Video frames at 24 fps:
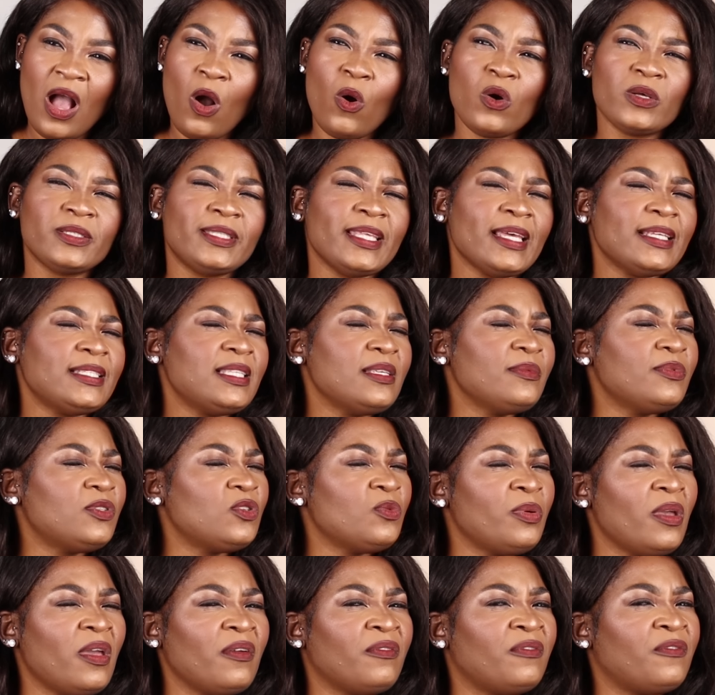Because that seems
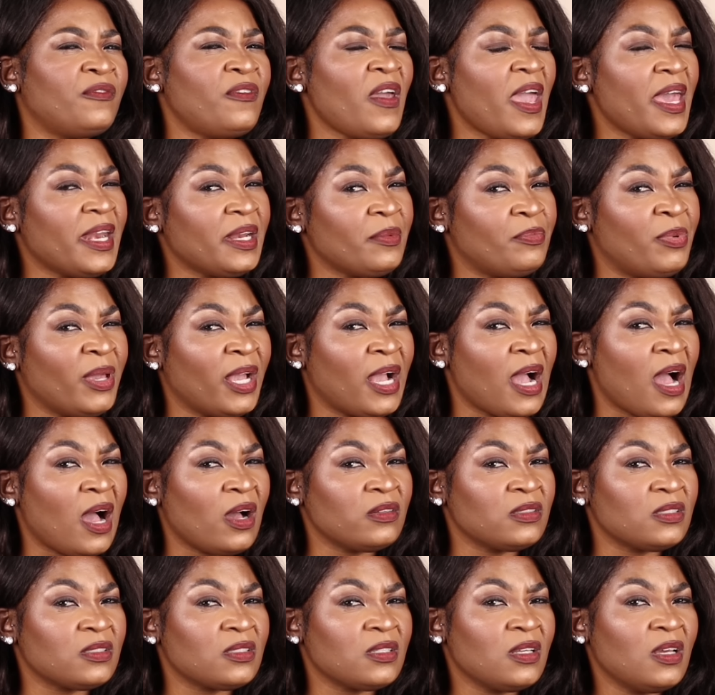to be a very big
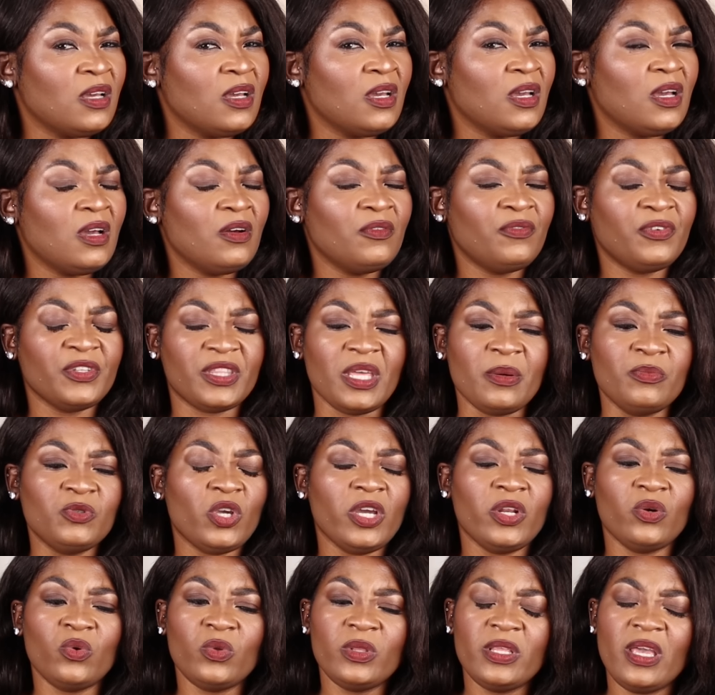house for them to
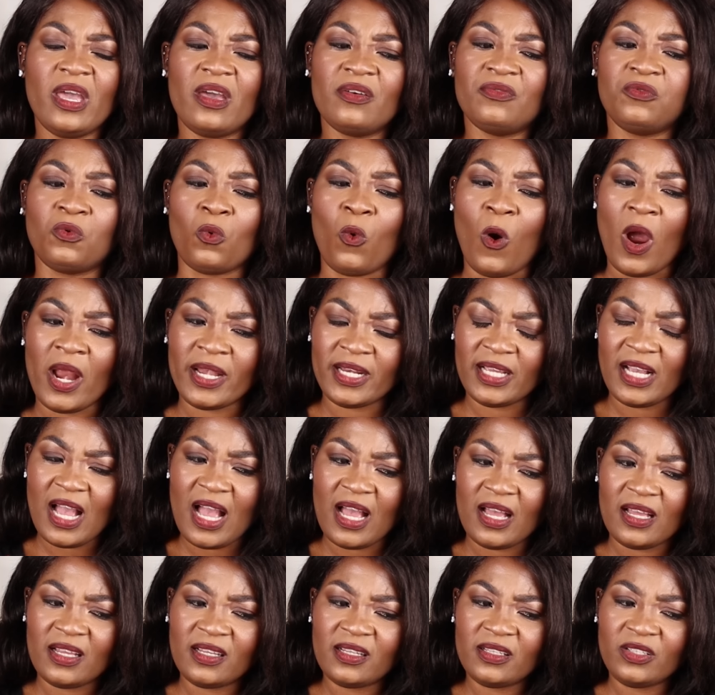can only have one
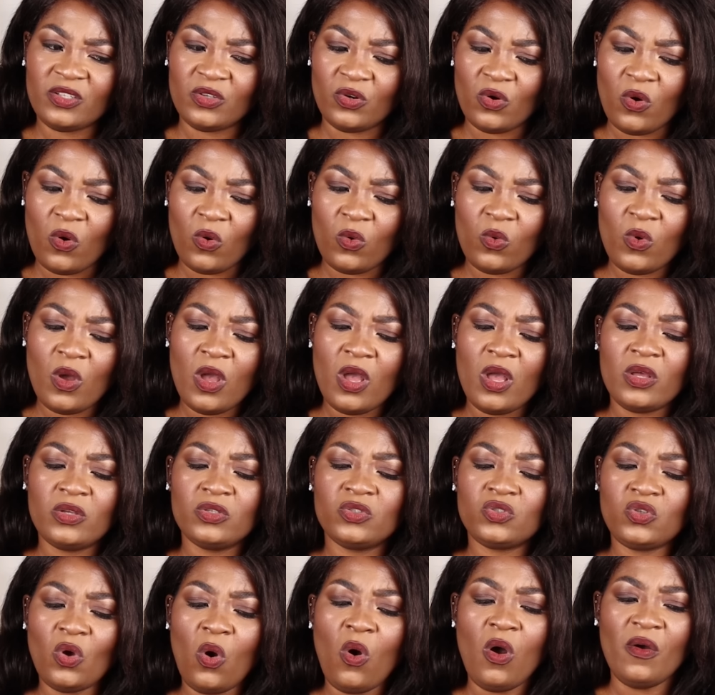car, you know.
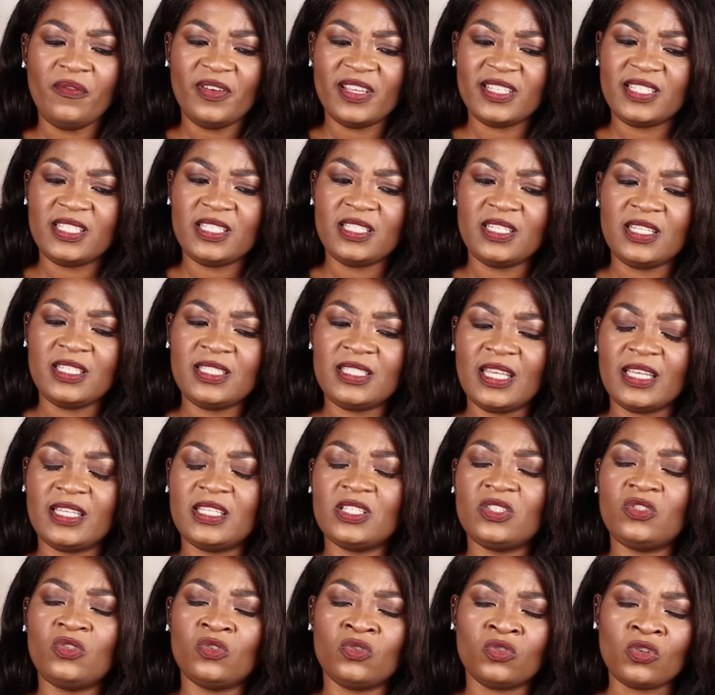So obviously she needs the
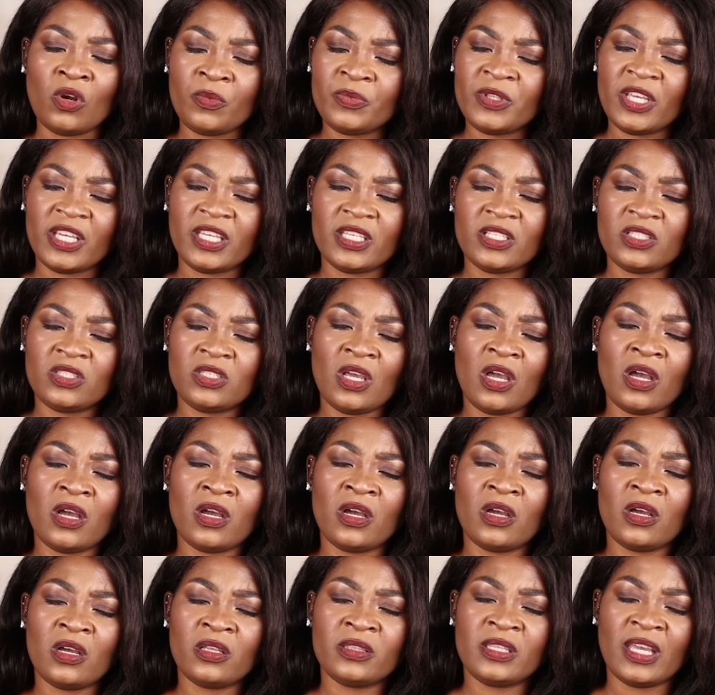kids to drop the kids,
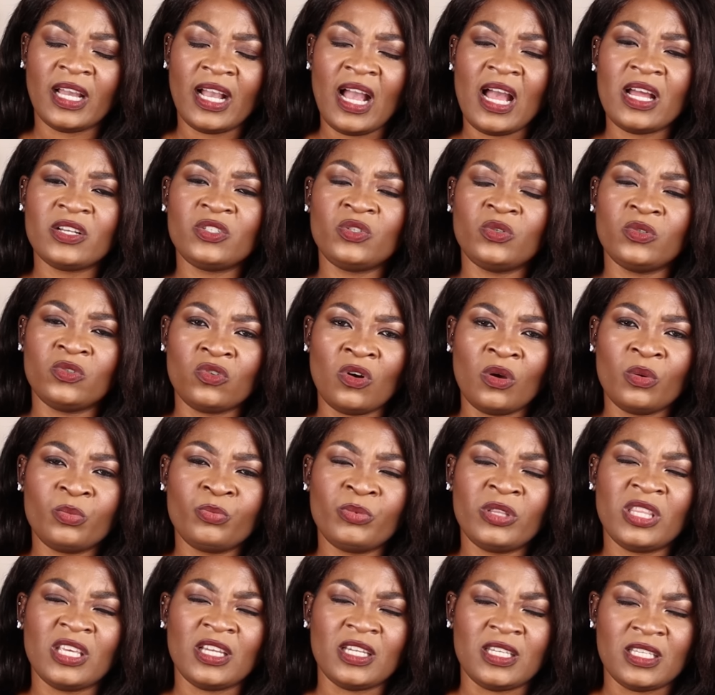uh, the car to
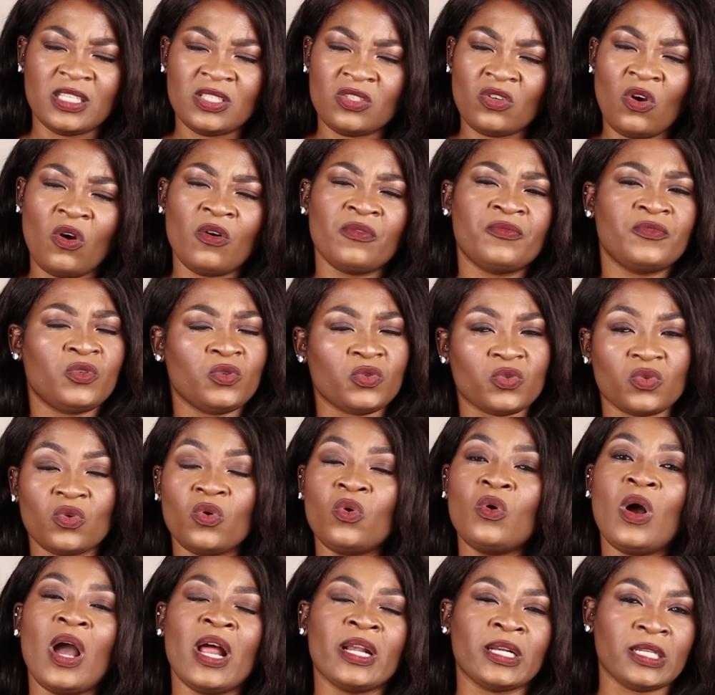drop the kids off to
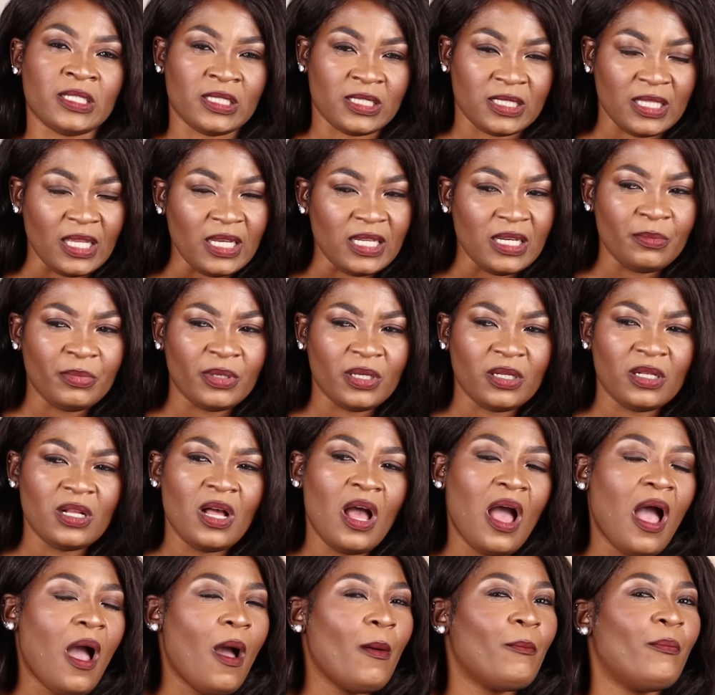school,
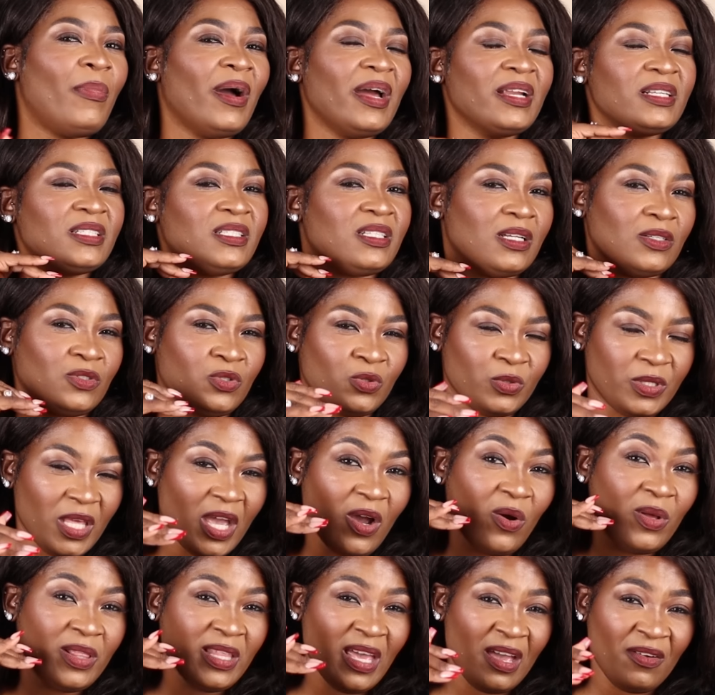understandable. But do
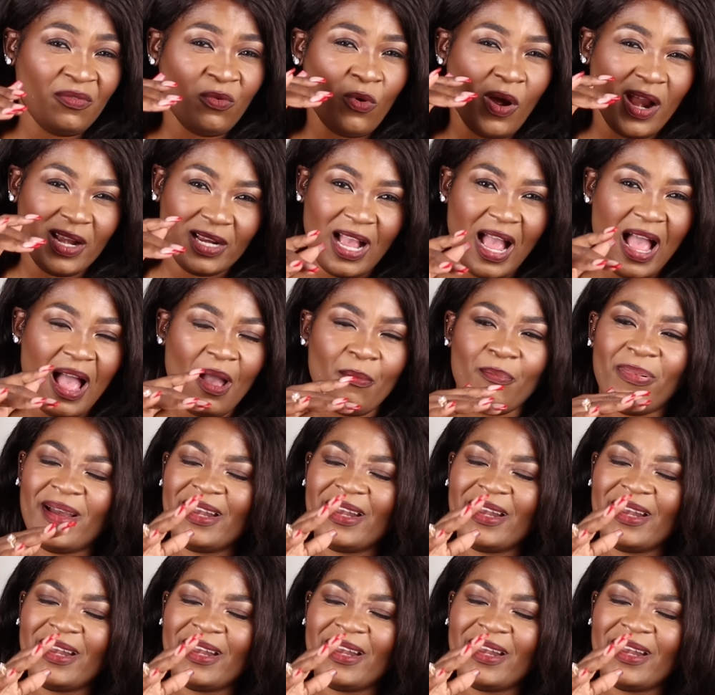they only have one car?